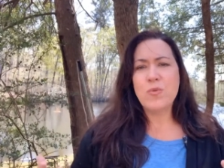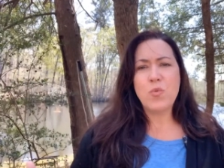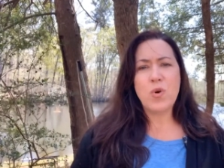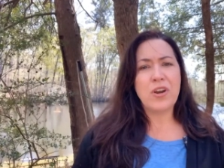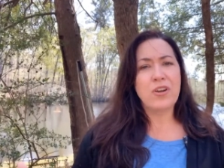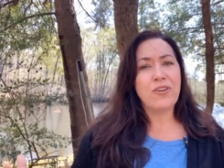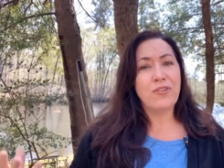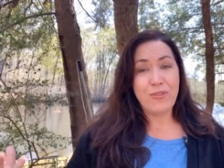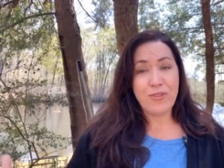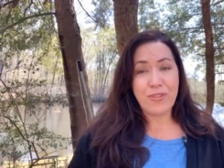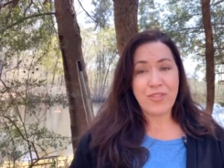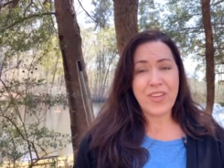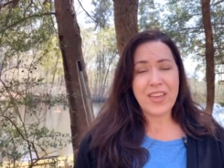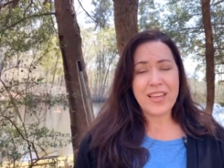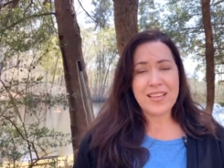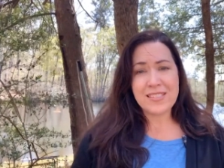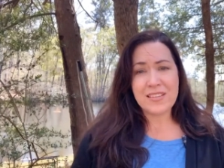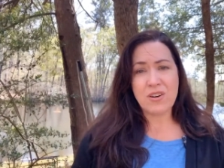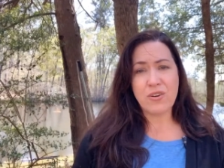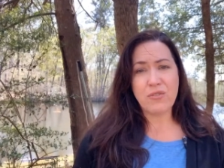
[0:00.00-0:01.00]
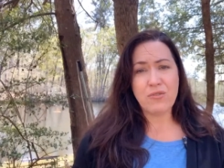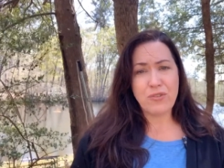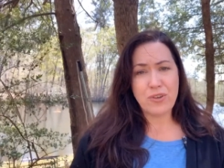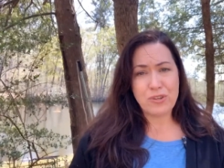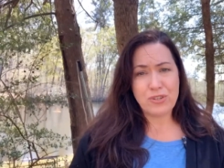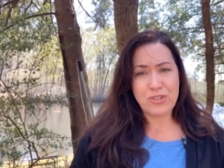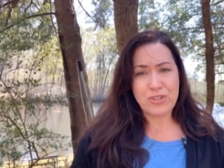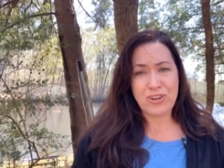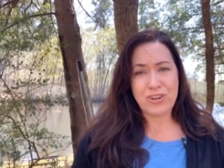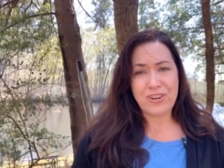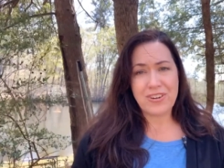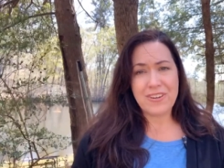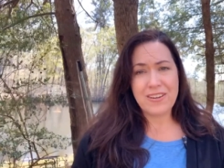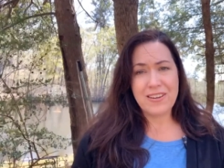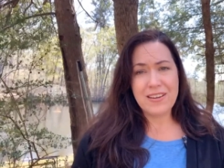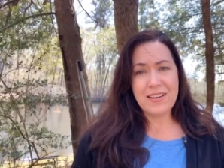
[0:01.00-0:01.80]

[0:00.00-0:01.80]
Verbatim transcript: wonderful things in our future.